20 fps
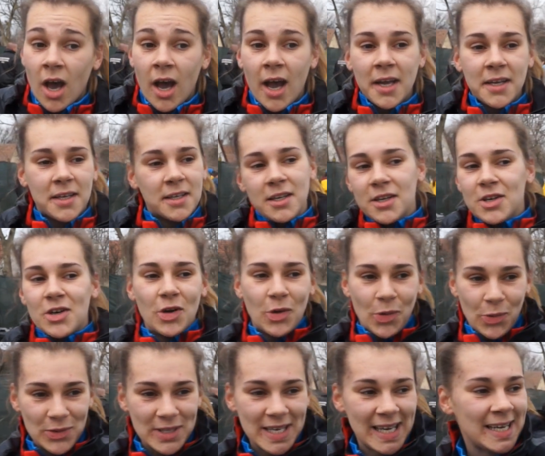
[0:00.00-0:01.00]
I didn't
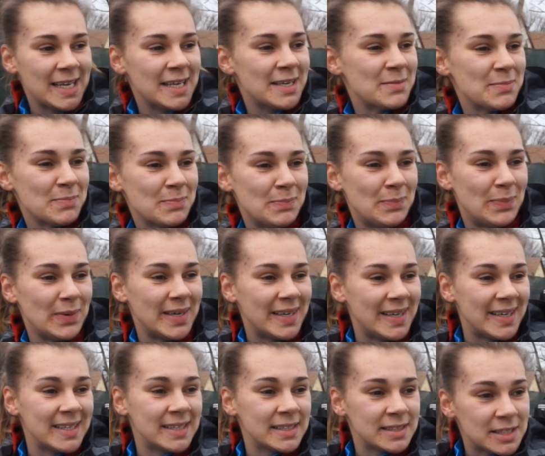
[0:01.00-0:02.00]
know that,
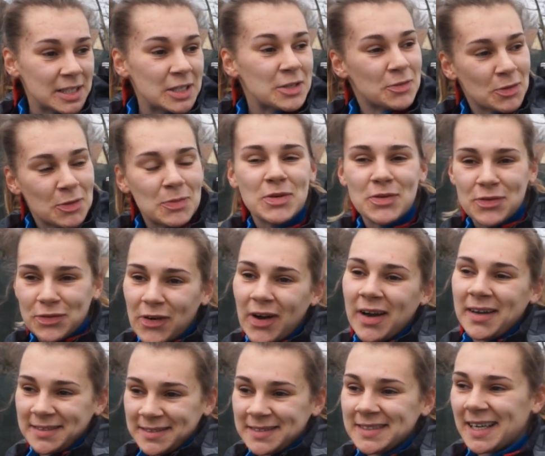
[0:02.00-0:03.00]
but it will be
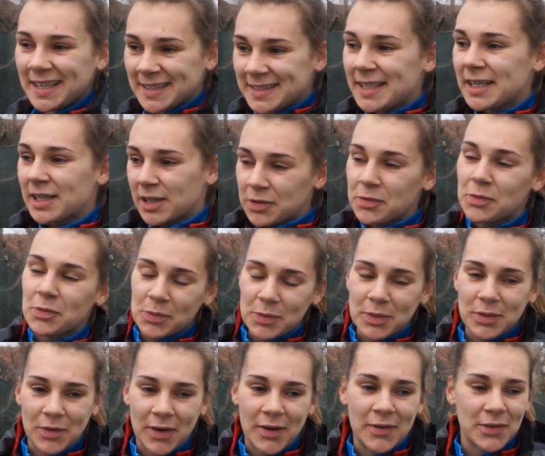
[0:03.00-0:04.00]
fun. I think it will
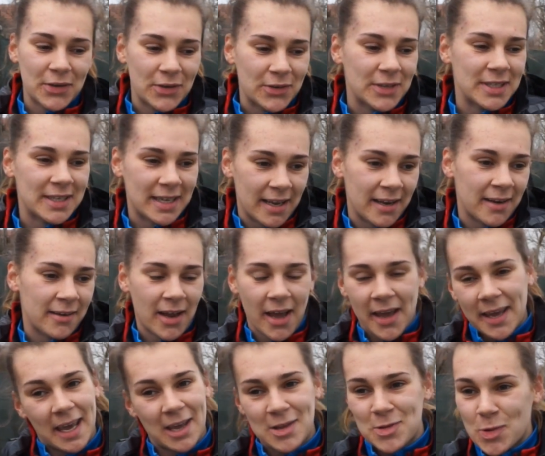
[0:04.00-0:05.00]
be very good and
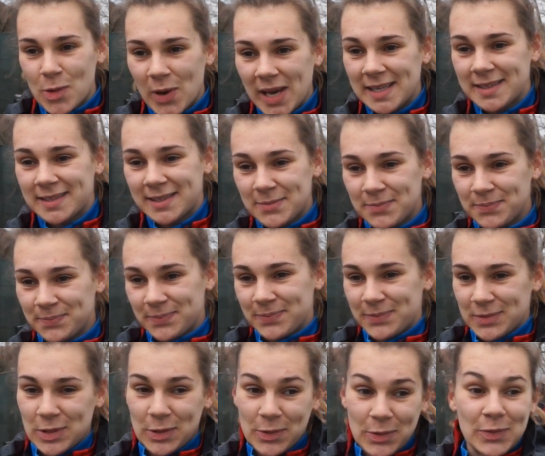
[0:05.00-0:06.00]
I can't wait.
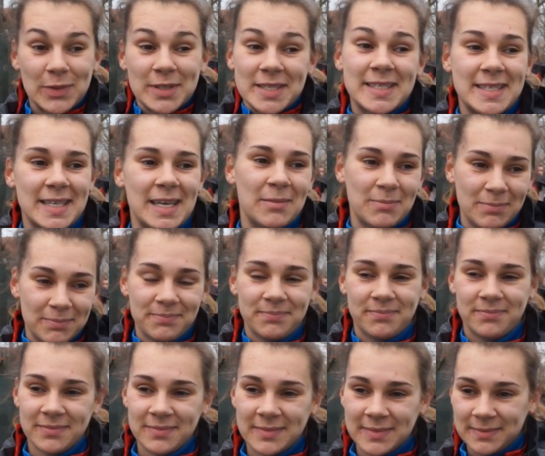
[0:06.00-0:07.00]
So we will see.
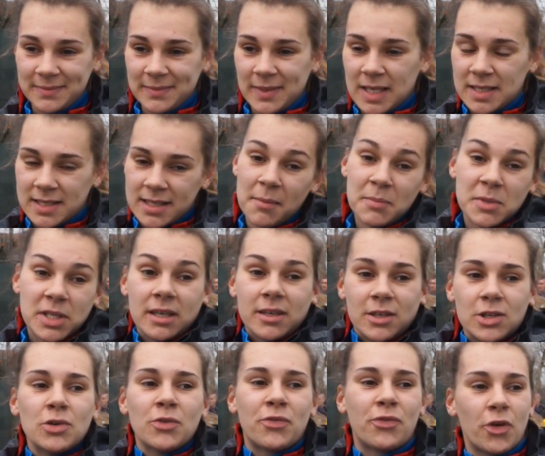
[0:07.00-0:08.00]
It's
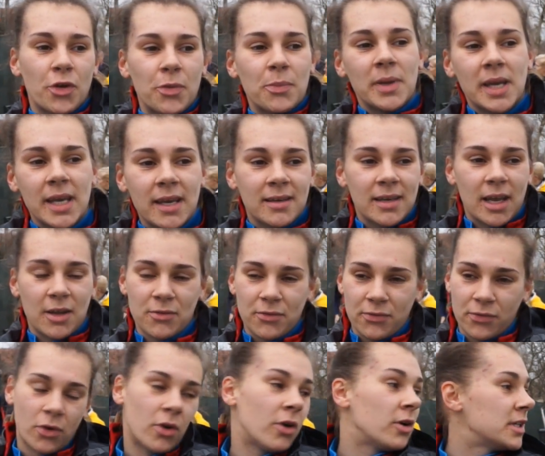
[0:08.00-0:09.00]
something new for me
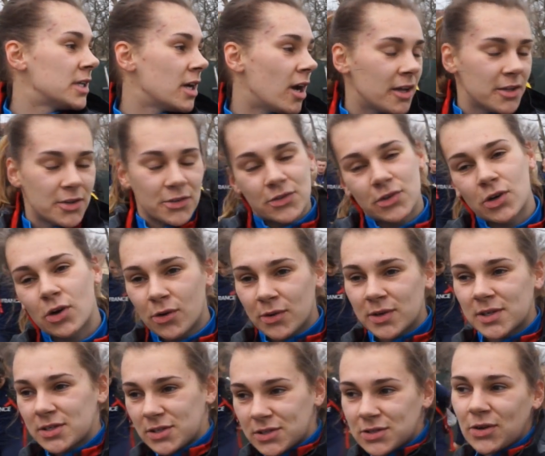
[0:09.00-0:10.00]
and for the other
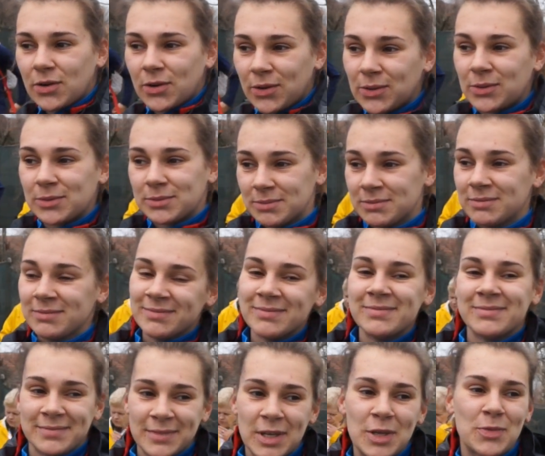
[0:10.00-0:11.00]
throwers, so
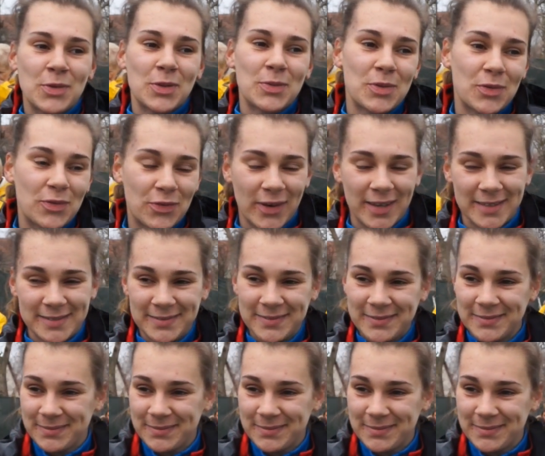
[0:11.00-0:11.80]
it will be fun.